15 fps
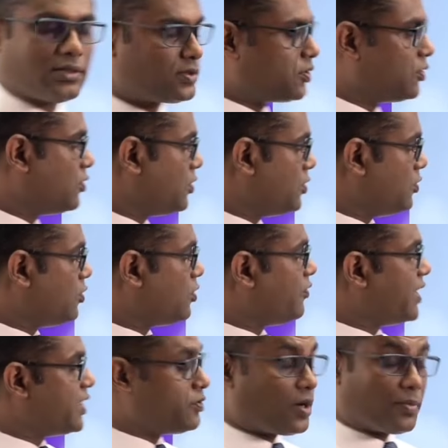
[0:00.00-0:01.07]
So, you know,
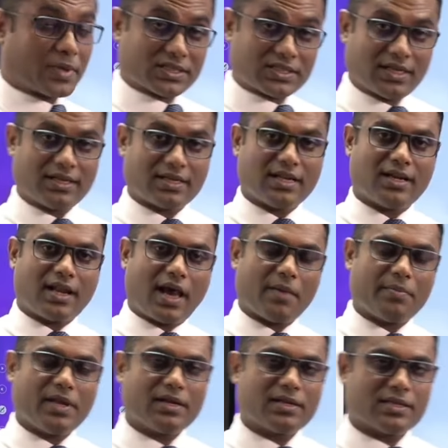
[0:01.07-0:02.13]
when you are presenting
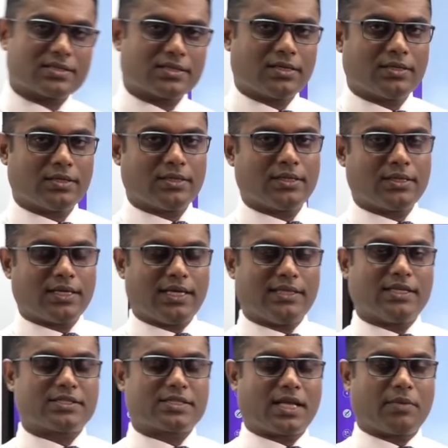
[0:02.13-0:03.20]
liabilities
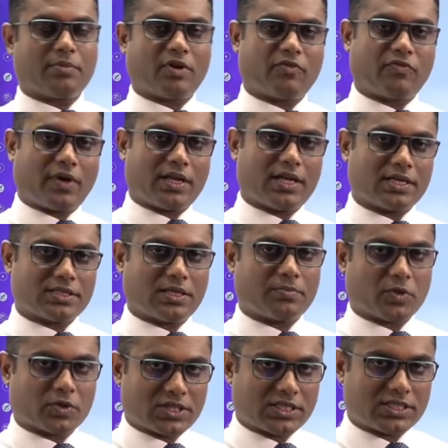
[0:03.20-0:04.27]
in the statement of financial
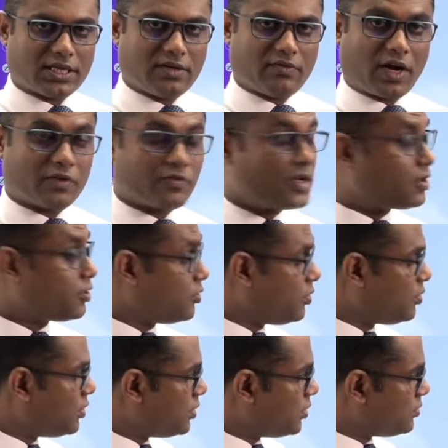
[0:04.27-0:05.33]
position, what we need to
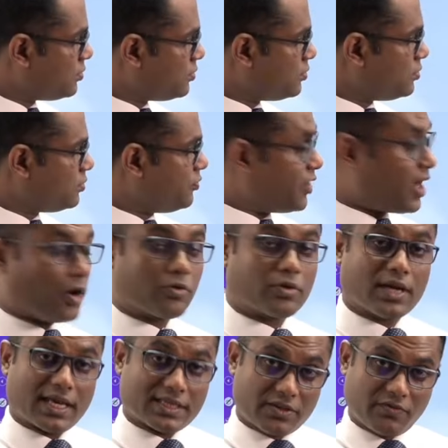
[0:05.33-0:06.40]
do? We have to
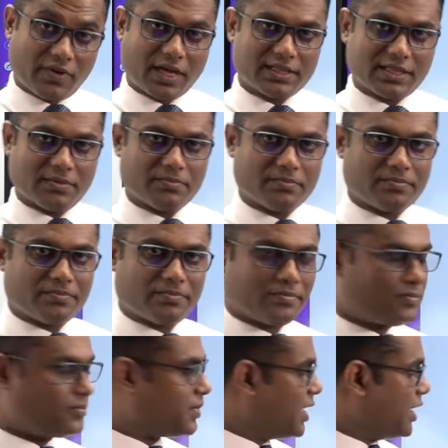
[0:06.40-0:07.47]
classify them
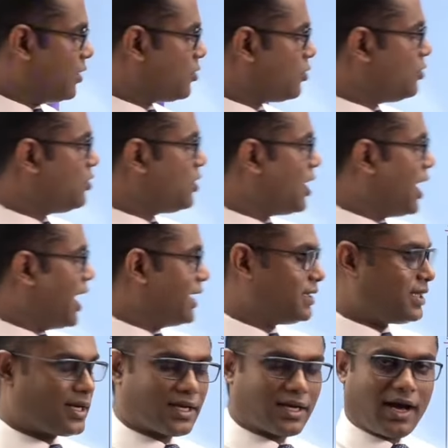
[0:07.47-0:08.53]
into
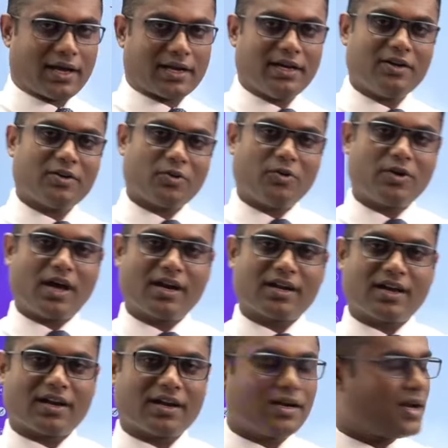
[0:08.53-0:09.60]
either a current or
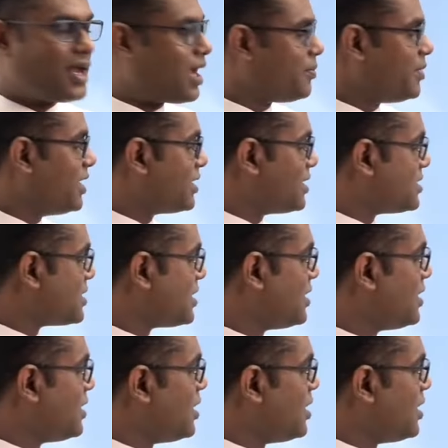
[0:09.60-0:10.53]
non-current liabilities.